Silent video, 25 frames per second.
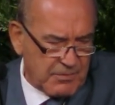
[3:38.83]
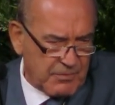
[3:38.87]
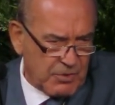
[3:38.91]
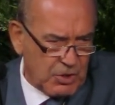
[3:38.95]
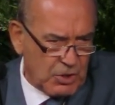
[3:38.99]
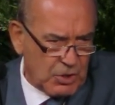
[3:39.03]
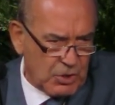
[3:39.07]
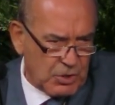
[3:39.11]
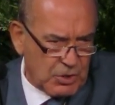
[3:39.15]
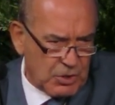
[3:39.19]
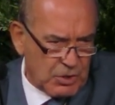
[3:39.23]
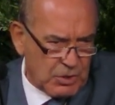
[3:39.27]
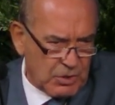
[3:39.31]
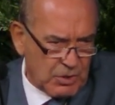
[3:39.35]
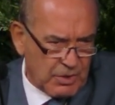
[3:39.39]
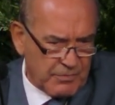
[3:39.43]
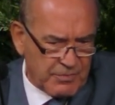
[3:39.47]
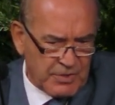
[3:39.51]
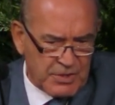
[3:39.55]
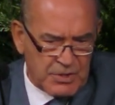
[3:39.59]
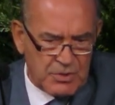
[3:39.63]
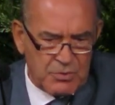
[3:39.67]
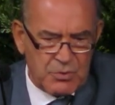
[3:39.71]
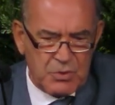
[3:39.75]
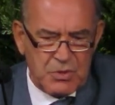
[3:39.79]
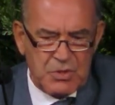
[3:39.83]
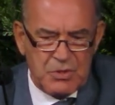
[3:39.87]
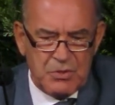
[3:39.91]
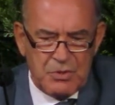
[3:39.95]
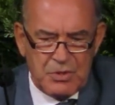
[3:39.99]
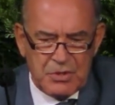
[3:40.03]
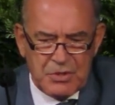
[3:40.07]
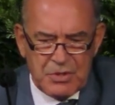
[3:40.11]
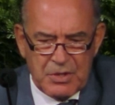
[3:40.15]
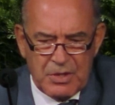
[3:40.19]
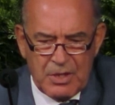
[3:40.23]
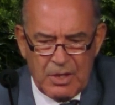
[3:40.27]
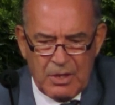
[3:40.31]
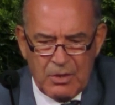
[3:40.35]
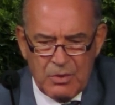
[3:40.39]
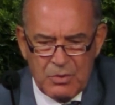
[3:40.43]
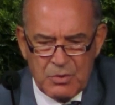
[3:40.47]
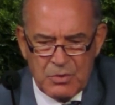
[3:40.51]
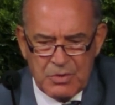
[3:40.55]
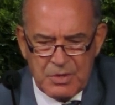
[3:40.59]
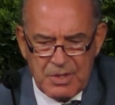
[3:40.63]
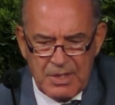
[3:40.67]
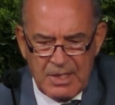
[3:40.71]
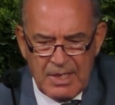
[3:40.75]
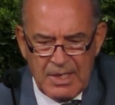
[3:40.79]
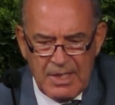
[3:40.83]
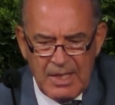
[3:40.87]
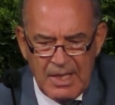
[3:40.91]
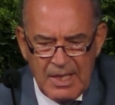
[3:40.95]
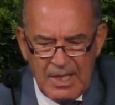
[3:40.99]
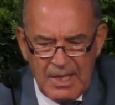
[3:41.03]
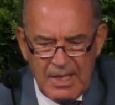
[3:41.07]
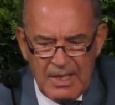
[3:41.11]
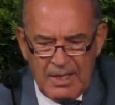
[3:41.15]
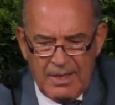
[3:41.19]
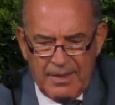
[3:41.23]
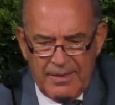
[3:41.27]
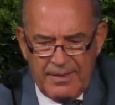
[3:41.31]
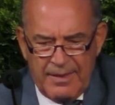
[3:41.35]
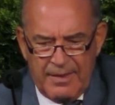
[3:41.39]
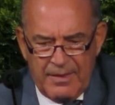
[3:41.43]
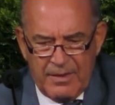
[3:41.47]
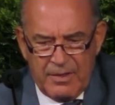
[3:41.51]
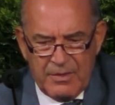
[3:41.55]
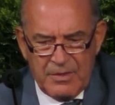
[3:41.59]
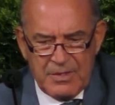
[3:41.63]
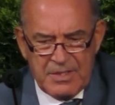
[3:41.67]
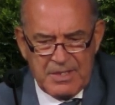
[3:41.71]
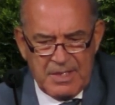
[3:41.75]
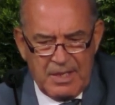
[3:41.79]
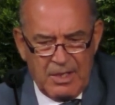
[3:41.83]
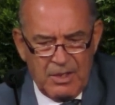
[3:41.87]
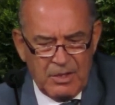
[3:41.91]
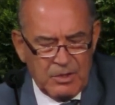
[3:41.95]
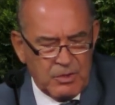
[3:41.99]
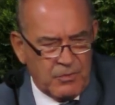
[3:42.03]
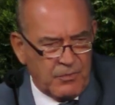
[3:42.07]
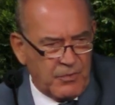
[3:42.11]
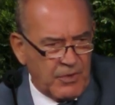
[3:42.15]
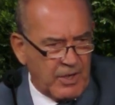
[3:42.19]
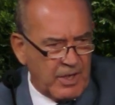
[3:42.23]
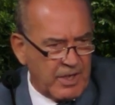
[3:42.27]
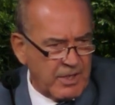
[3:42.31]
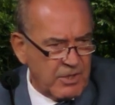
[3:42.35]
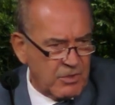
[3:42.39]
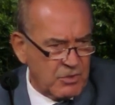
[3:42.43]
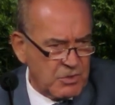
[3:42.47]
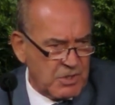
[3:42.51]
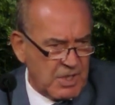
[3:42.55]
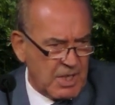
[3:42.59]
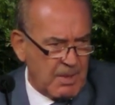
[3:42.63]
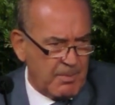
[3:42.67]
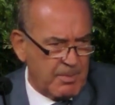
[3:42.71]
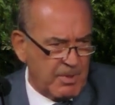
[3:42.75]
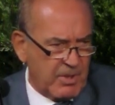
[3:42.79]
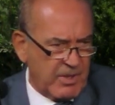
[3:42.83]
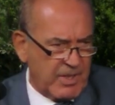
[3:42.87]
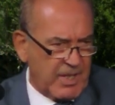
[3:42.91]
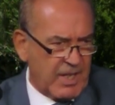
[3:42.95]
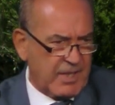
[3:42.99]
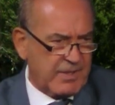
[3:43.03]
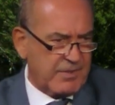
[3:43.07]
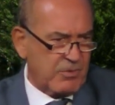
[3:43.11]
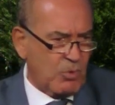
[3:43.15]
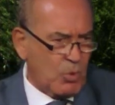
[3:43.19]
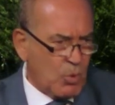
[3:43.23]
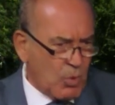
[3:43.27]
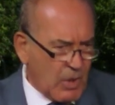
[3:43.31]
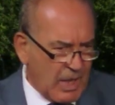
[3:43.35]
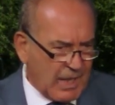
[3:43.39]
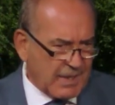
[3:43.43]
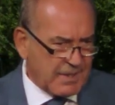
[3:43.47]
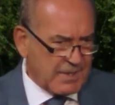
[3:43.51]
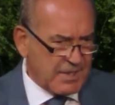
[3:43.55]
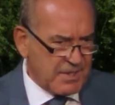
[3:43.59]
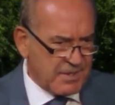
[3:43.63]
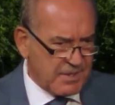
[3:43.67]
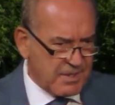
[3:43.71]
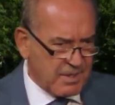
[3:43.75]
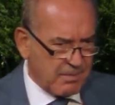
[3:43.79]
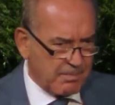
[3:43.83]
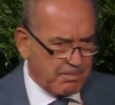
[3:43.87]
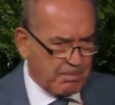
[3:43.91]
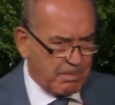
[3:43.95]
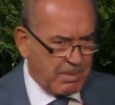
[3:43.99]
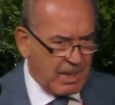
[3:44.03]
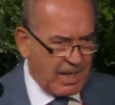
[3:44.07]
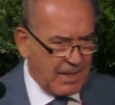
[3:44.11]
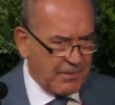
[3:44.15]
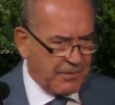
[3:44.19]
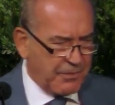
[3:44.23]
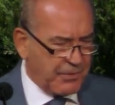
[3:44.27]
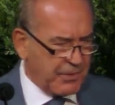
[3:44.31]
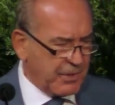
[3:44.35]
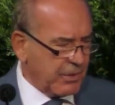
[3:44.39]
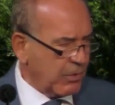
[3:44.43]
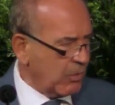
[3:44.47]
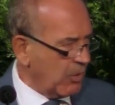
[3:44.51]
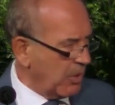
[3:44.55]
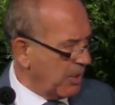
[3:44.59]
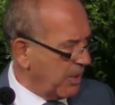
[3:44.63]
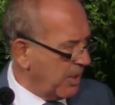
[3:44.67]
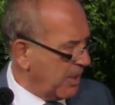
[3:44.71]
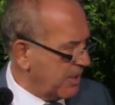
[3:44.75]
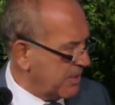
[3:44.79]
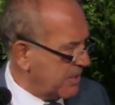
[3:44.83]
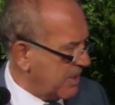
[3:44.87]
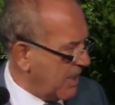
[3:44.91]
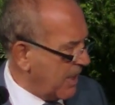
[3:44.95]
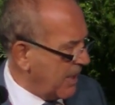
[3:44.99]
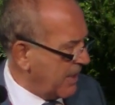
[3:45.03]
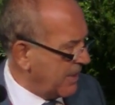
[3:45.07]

If you do revision surgery, you see that there is a lot of ions coming to that. What is the bad thing with this?